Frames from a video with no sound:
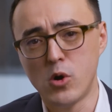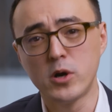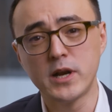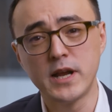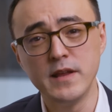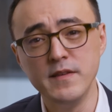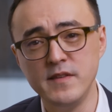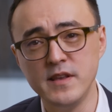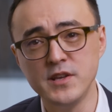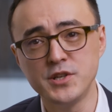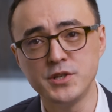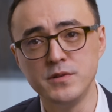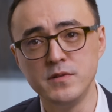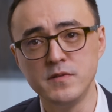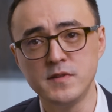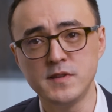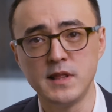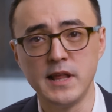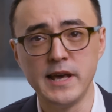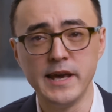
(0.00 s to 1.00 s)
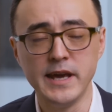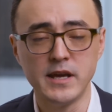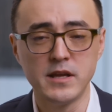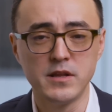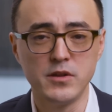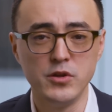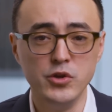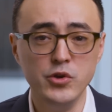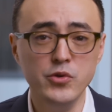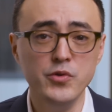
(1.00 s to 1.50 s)
Organizations
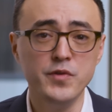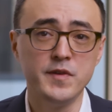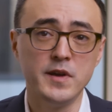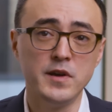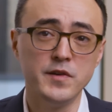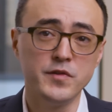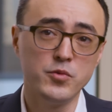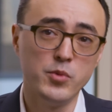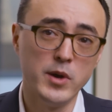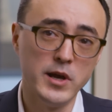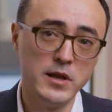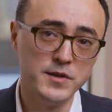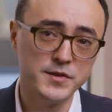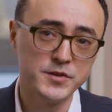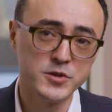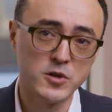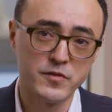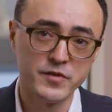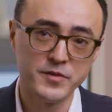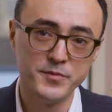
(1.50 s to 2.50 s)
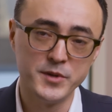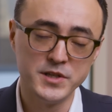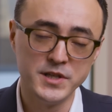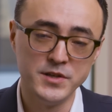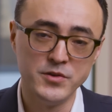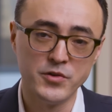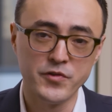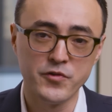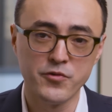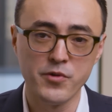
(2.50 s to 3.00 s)
like New South Wales Government
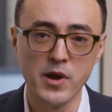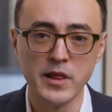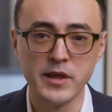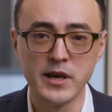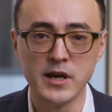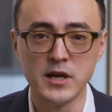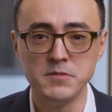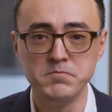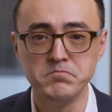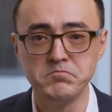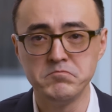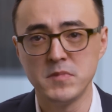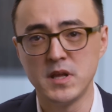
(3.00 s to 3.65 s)
in Australia,